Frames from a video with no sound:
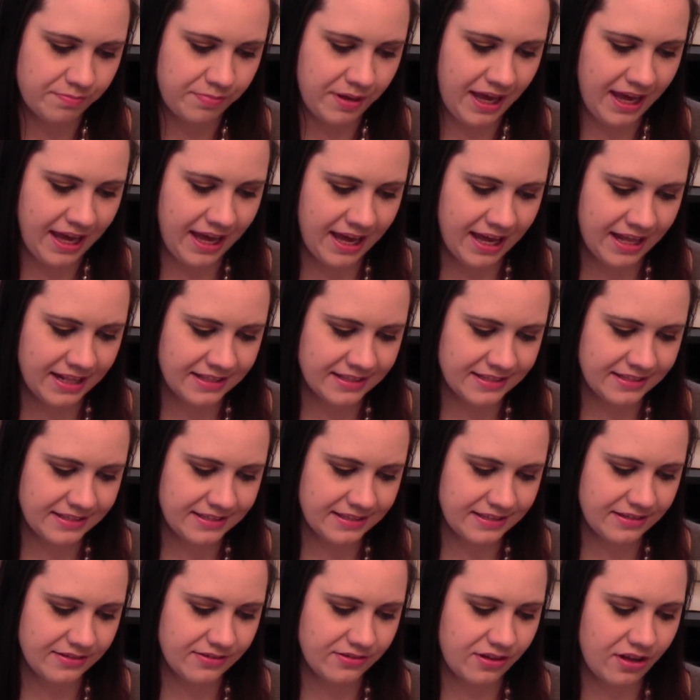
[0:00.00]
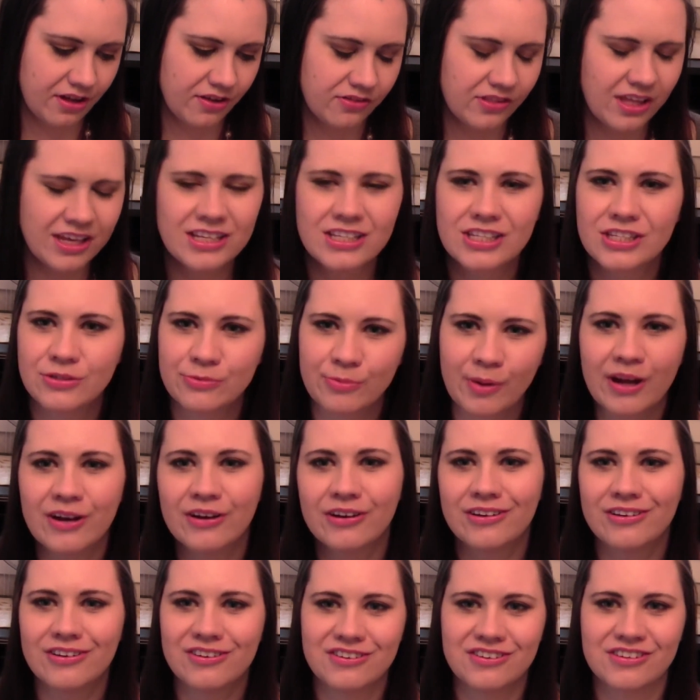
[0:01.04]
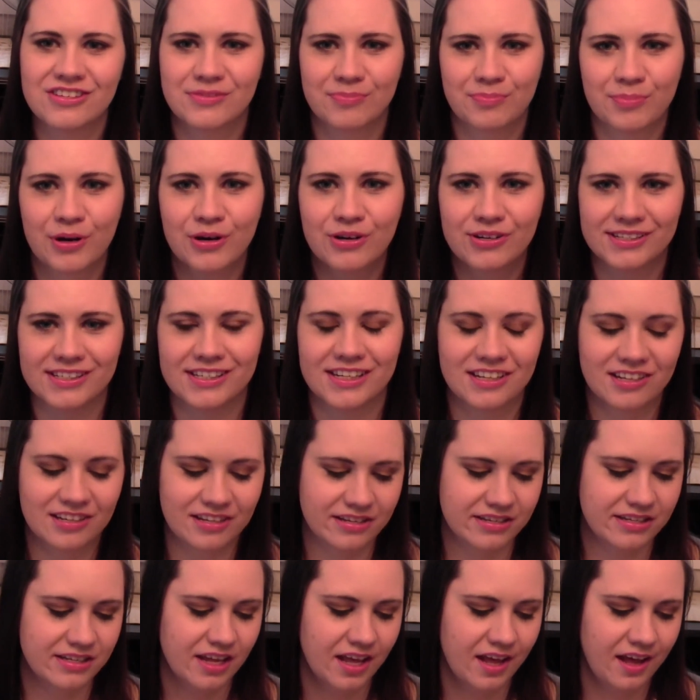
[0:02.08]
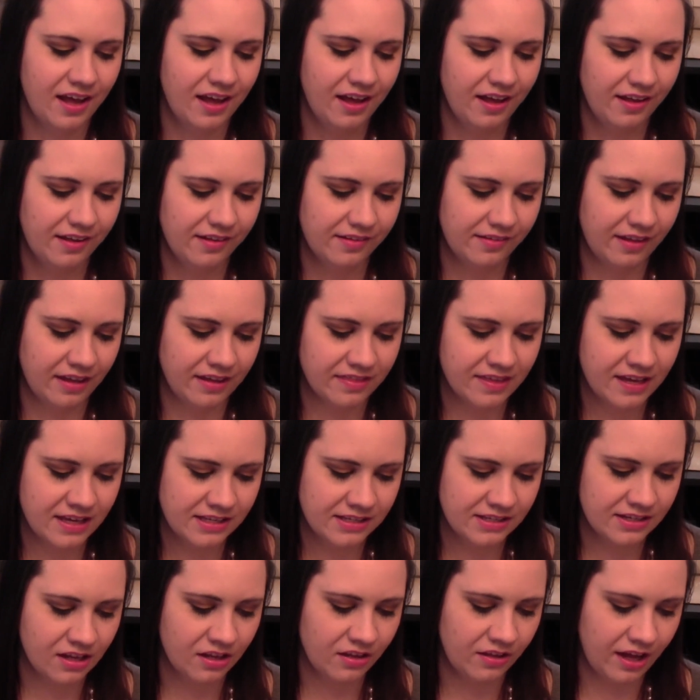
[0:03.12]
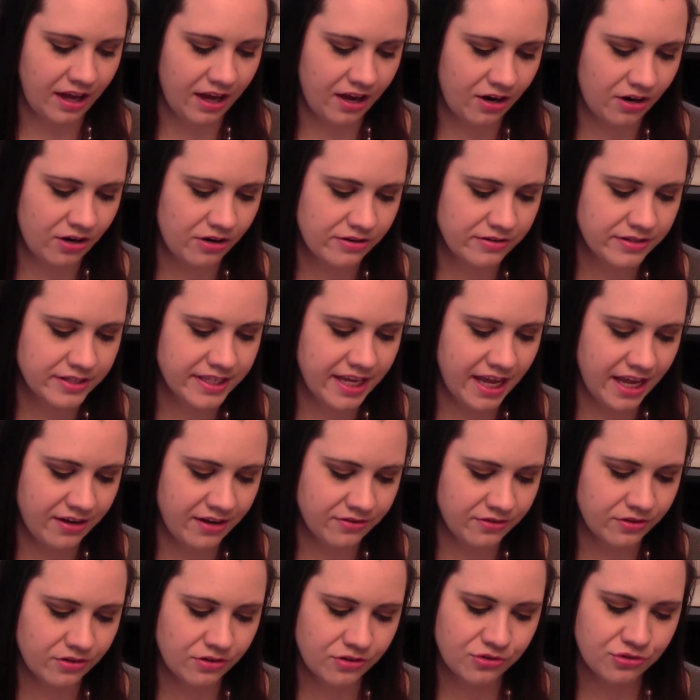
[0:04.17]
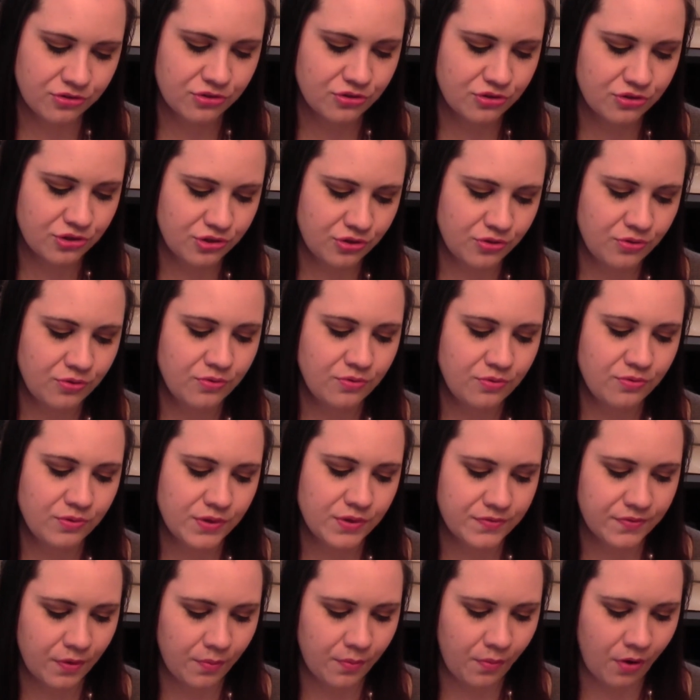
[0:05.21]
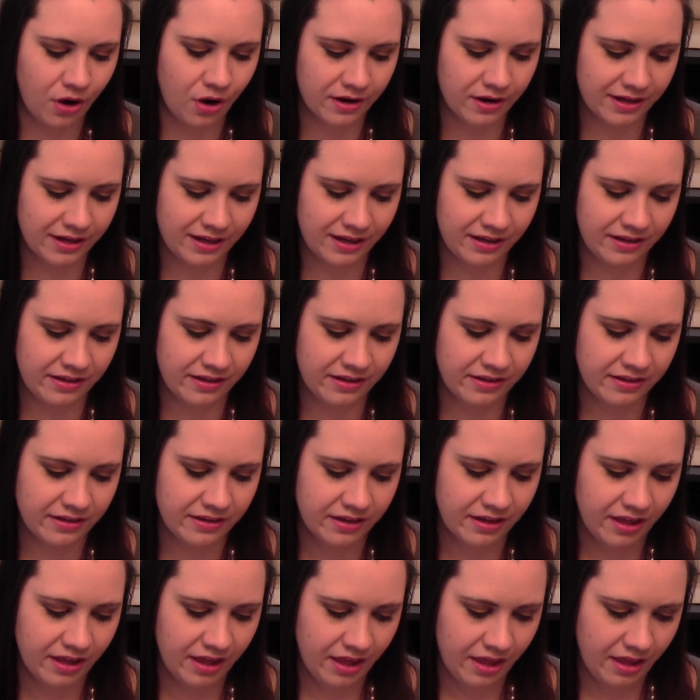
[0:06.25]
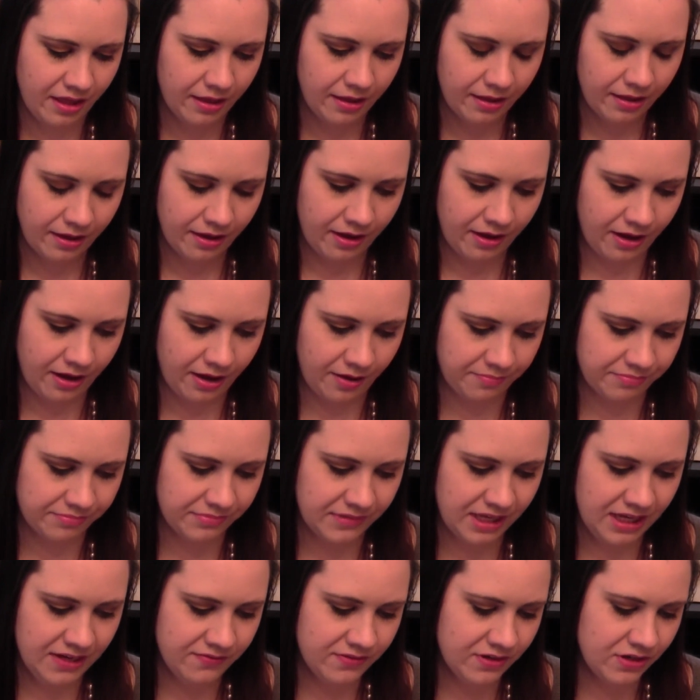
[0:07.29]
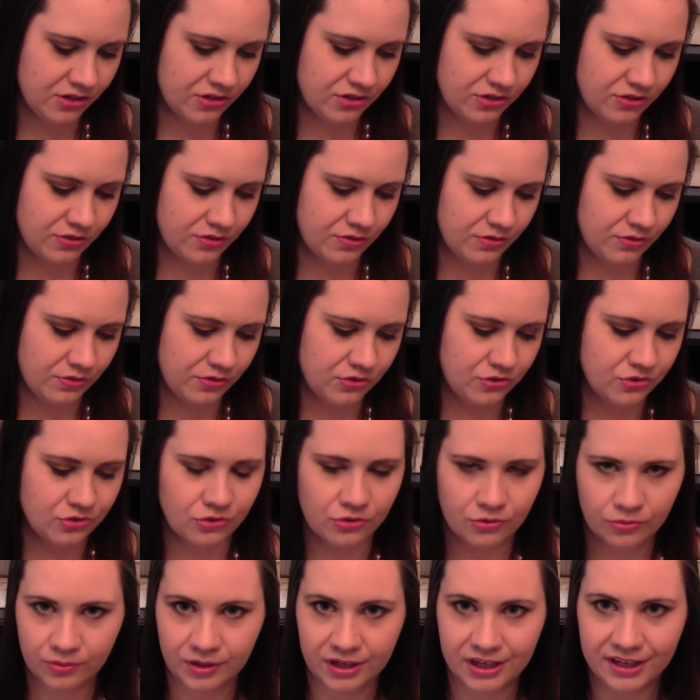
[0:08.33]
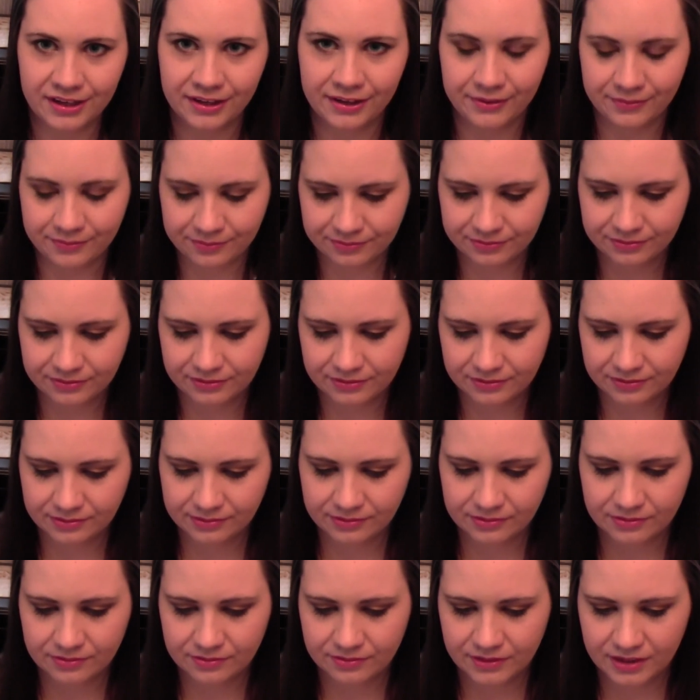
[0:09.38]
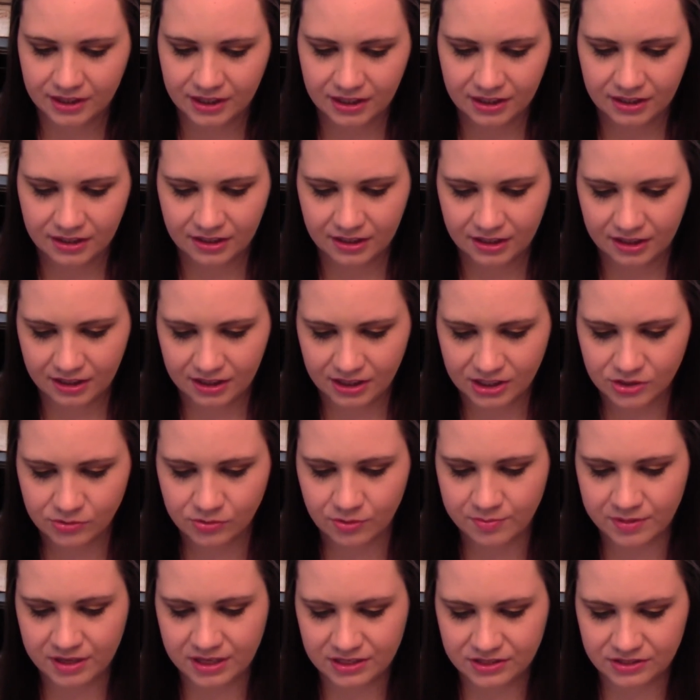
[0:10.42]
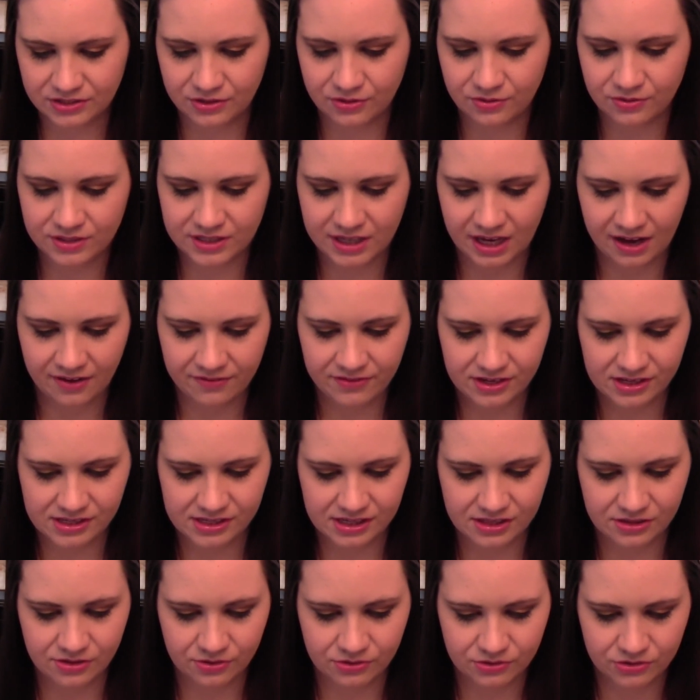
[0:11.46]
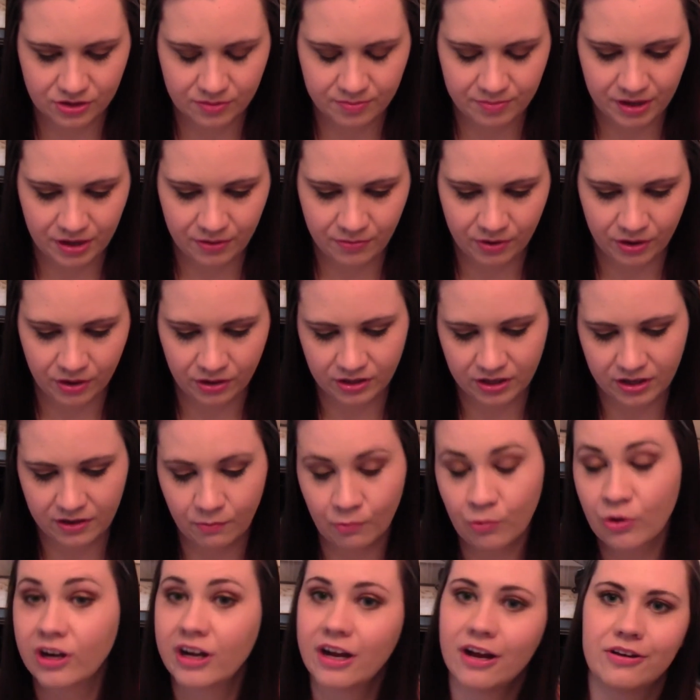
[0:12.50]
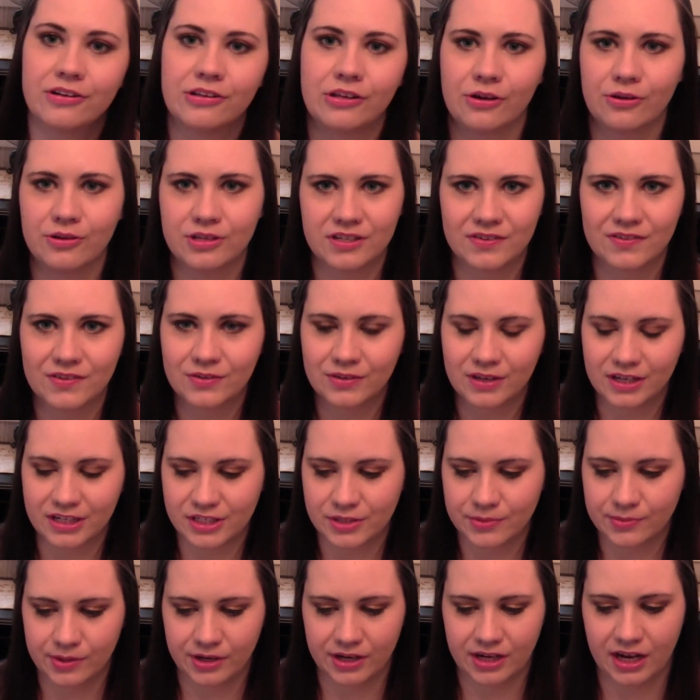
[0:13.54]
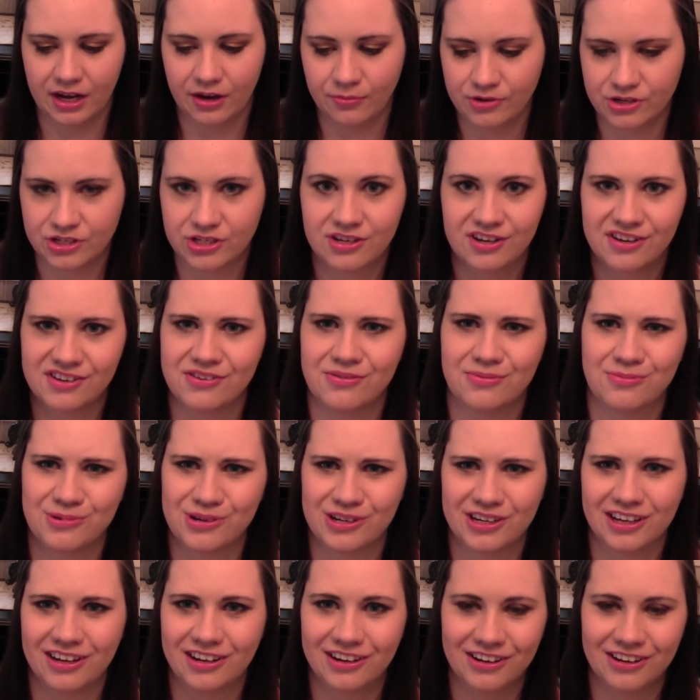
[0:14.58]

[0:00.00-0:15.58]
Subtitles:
pants, like sweaters, purses, like things to layer, sandals, shoes for walking, evening shoes, jewelry, swimming suits, obviously those are a big one. Workout clothes if you like to work out, which I don't work